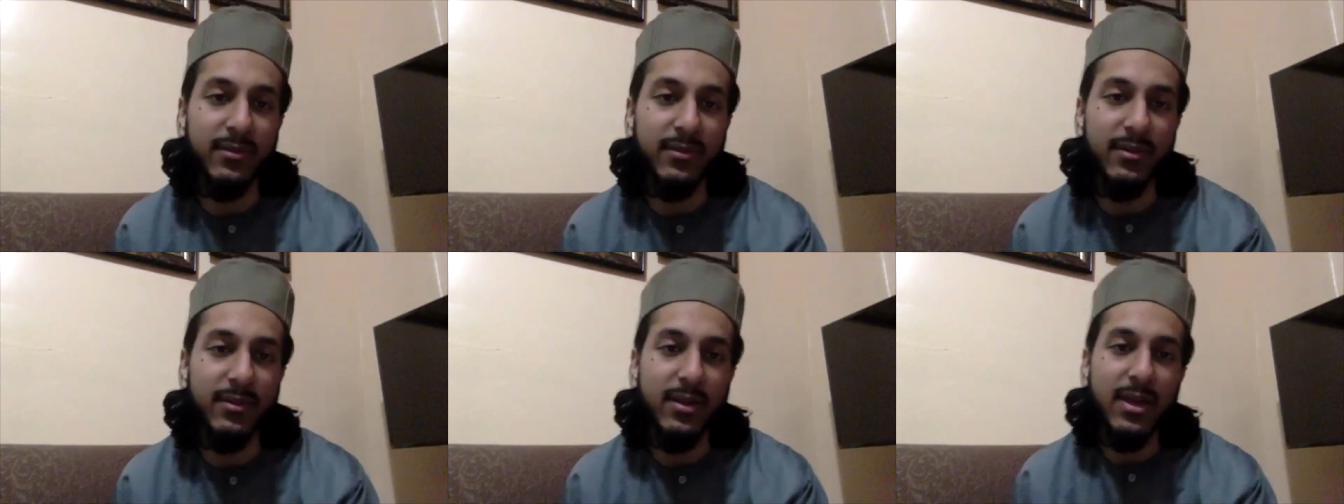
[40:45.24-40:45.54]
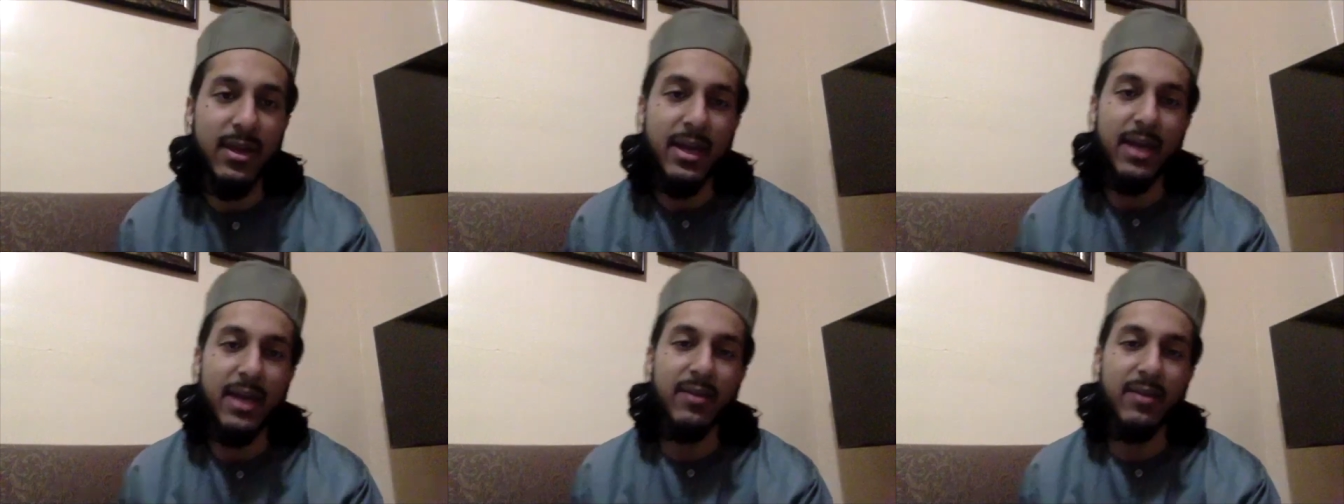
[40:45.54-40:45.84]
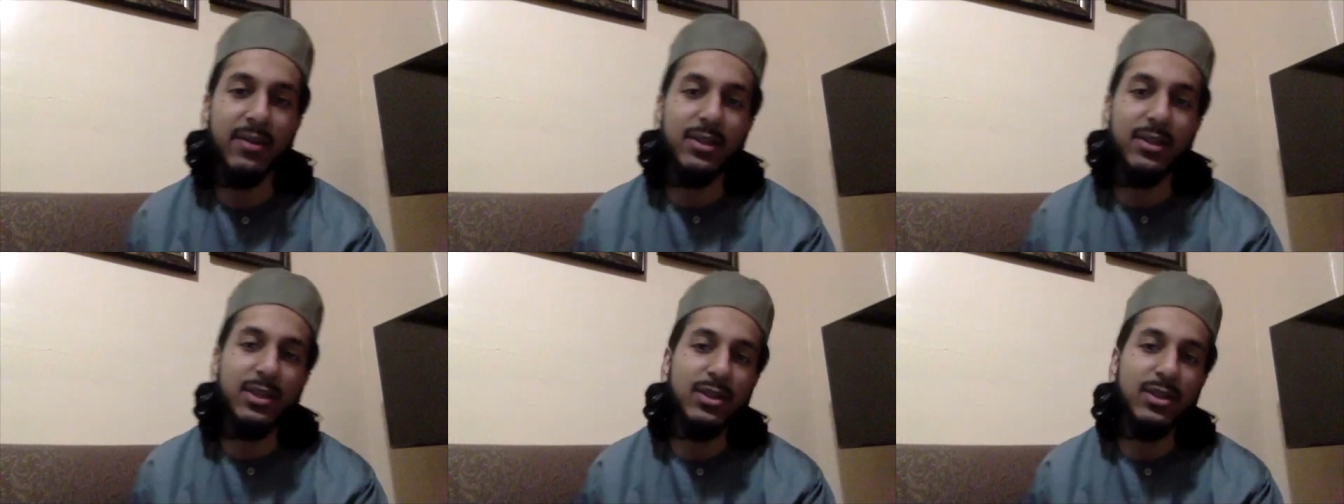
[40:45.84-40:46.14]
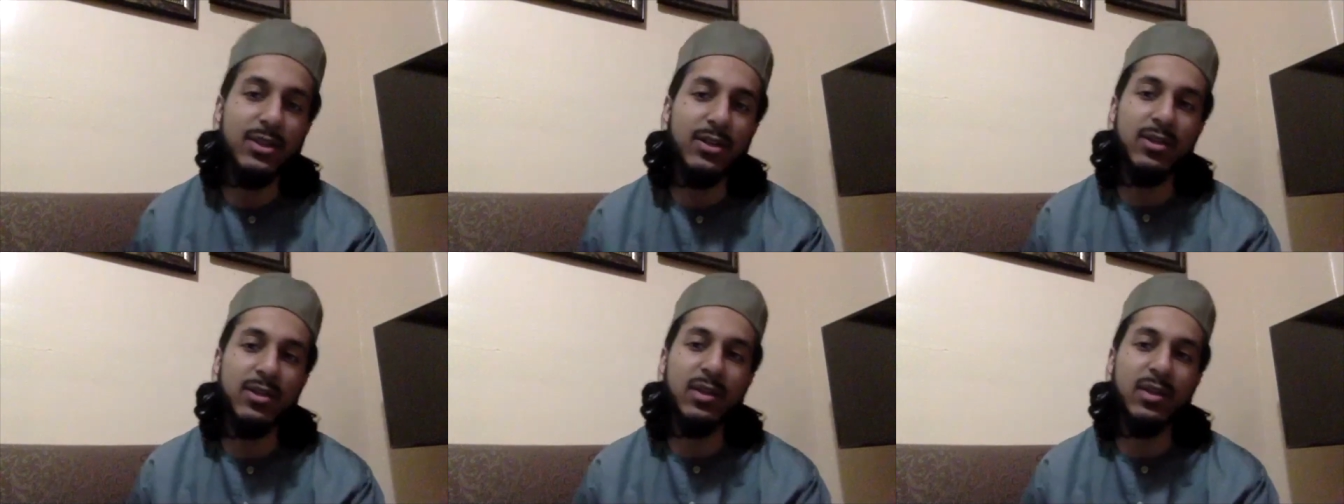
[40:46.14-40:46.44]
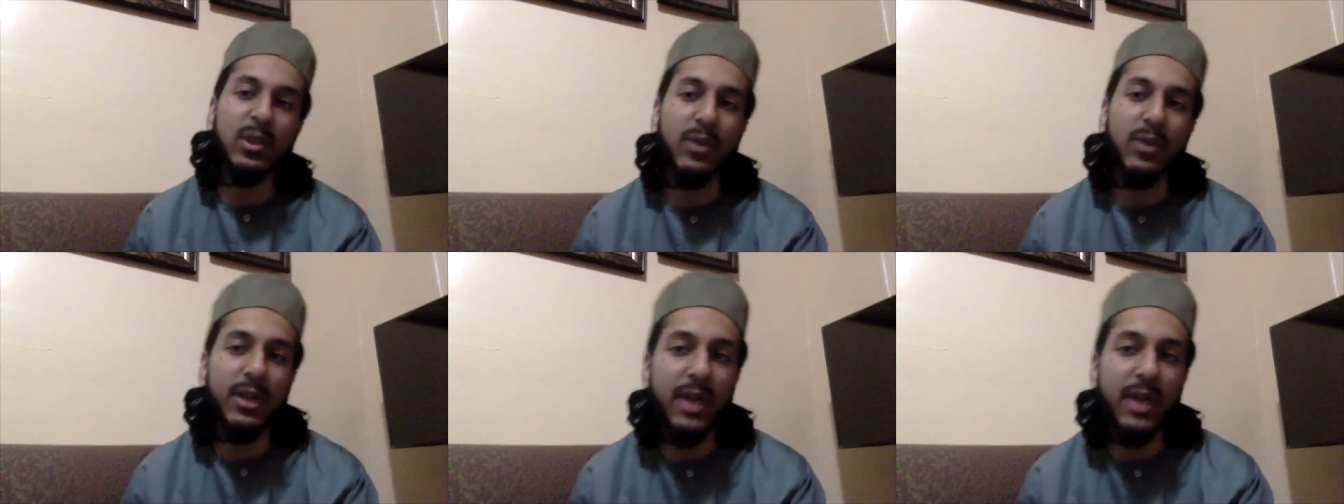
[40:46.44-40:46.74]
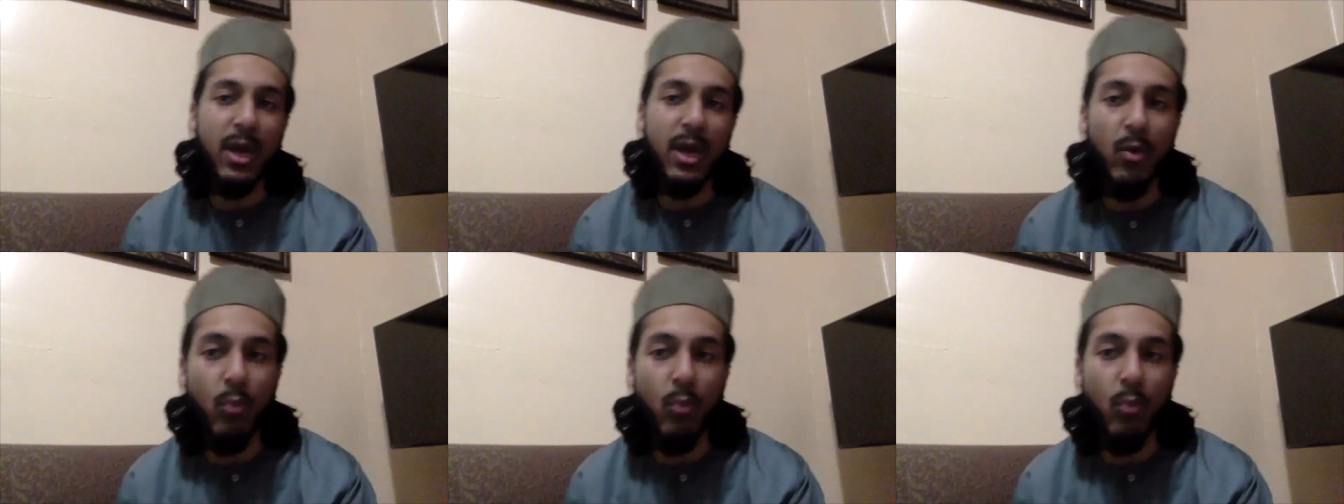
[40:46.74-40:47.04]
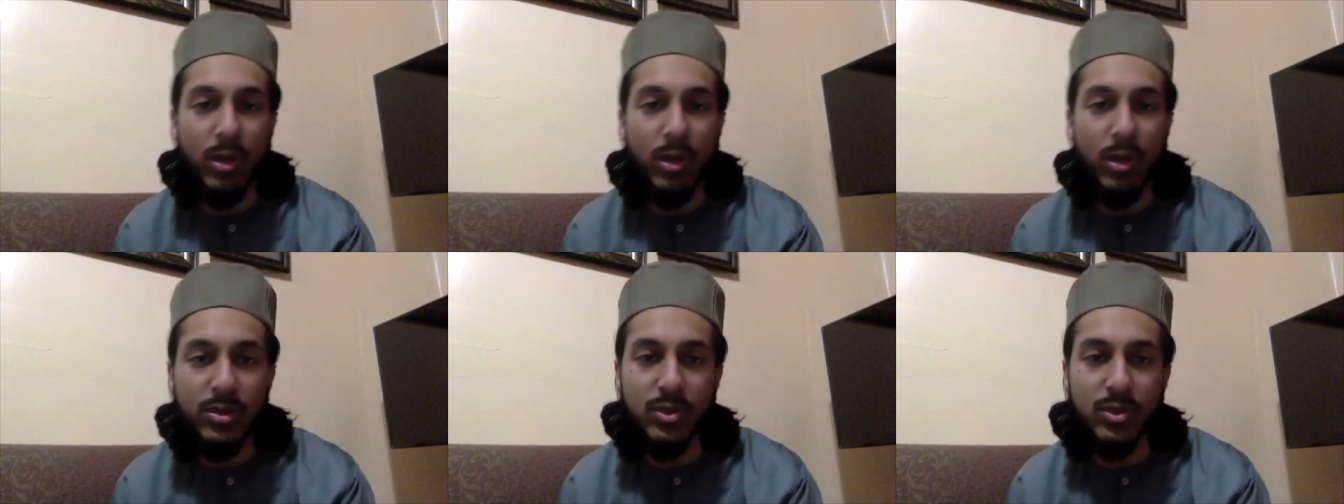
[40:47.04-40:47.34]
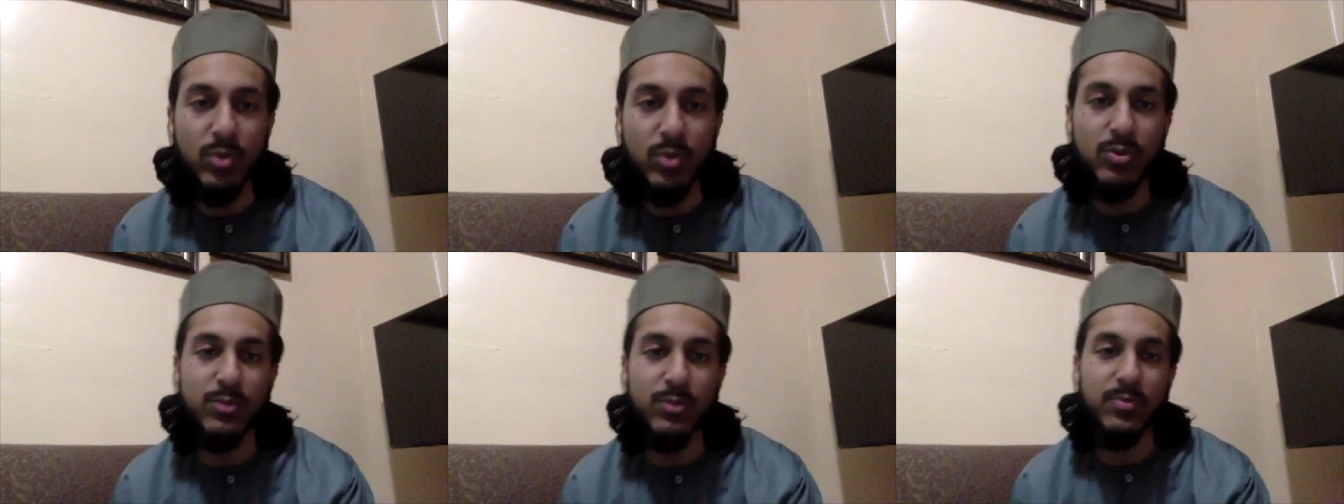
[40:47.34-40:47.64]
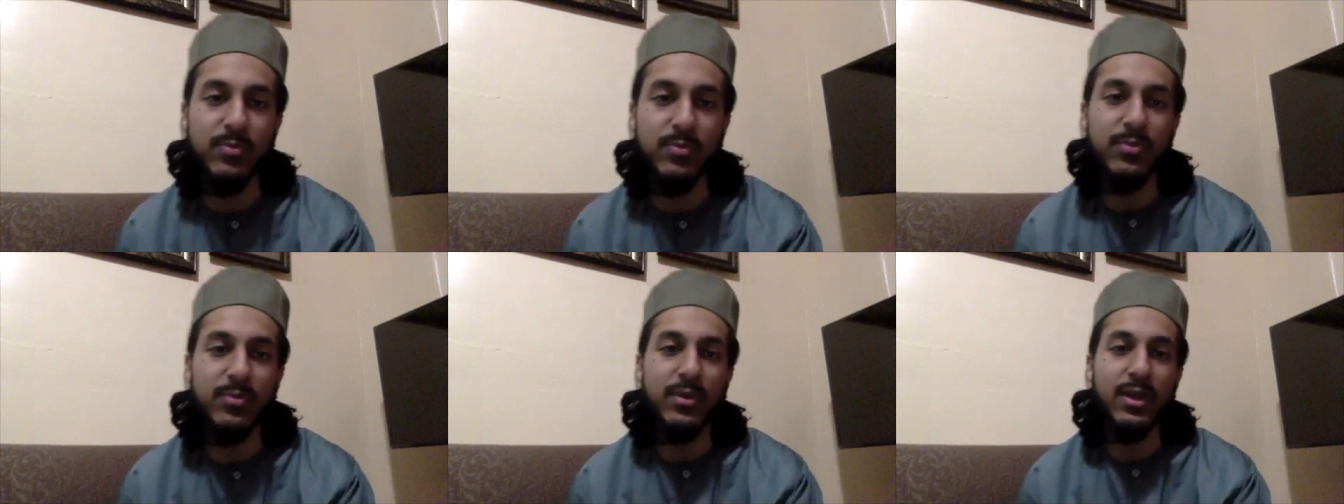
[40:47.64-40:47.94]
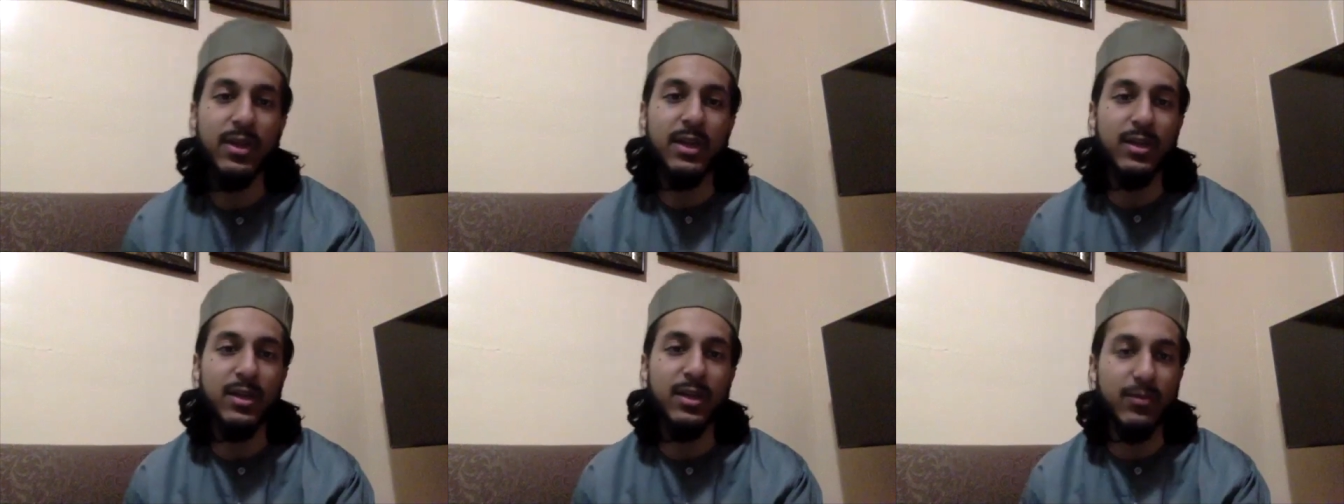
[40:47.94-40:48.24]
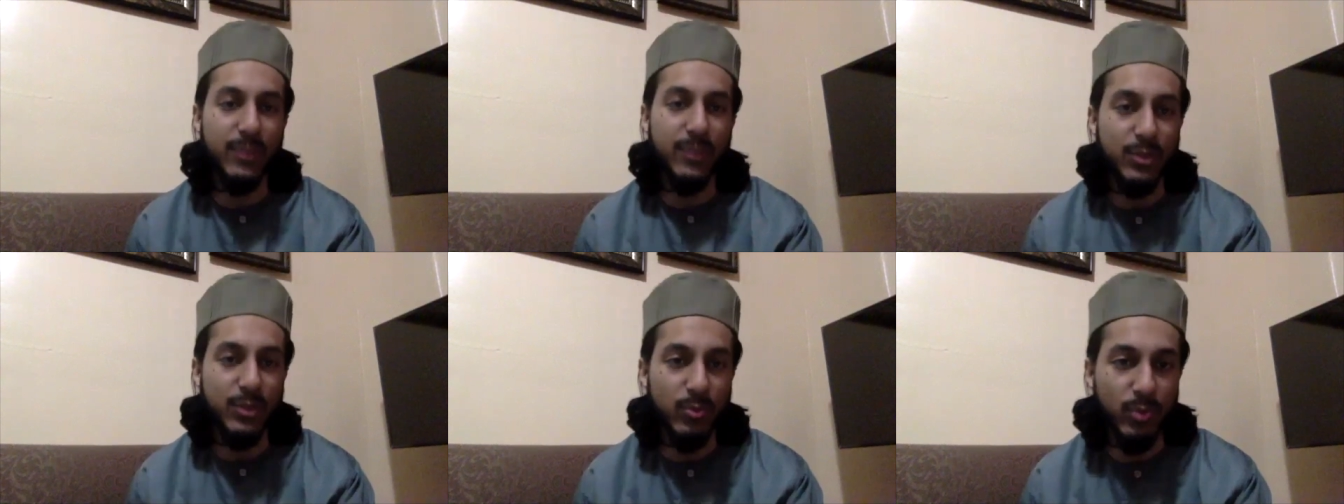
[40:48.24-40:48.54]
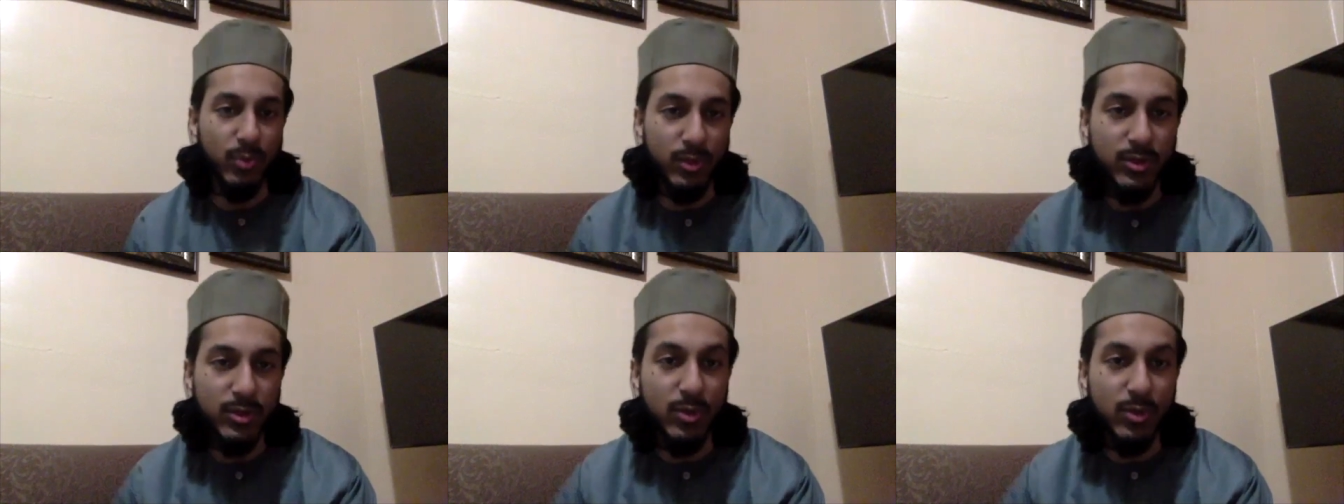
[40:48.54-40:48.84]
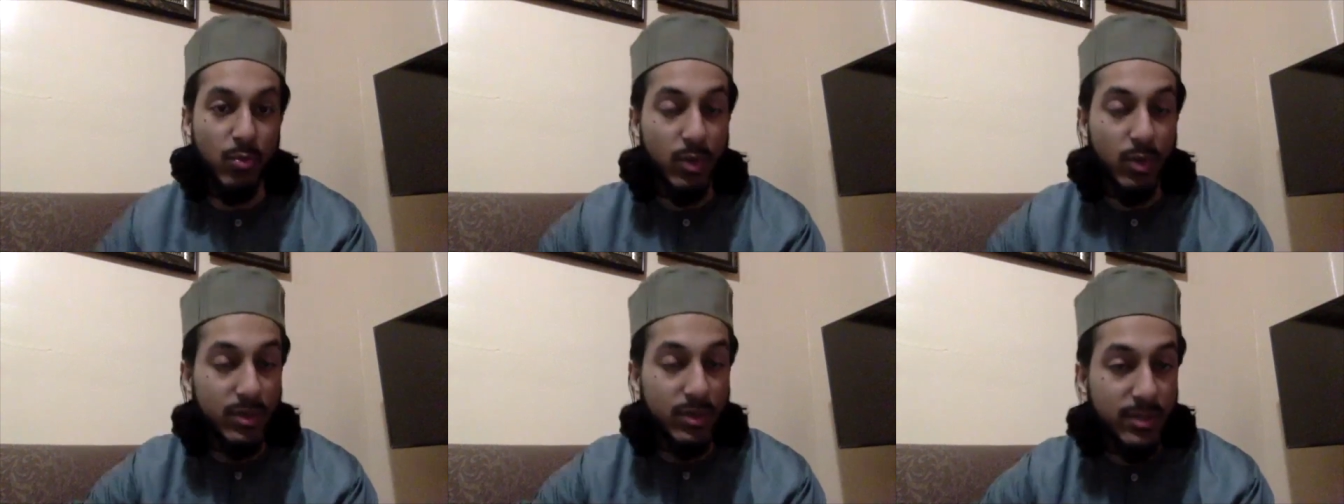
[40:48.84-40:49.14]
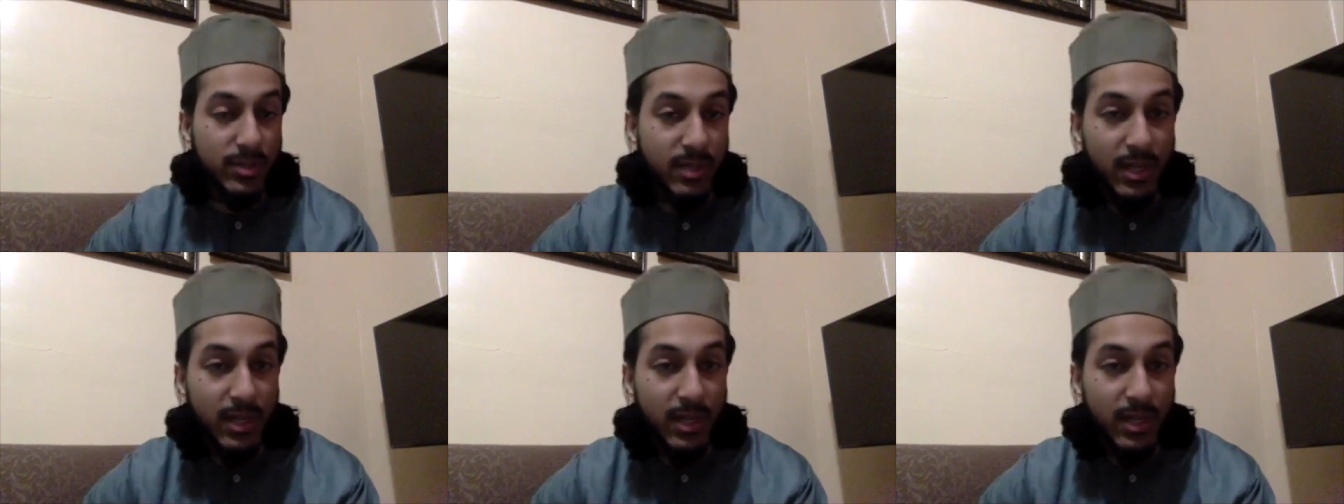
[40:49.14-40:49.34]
And Khadija radiallahu anha was those individuals, was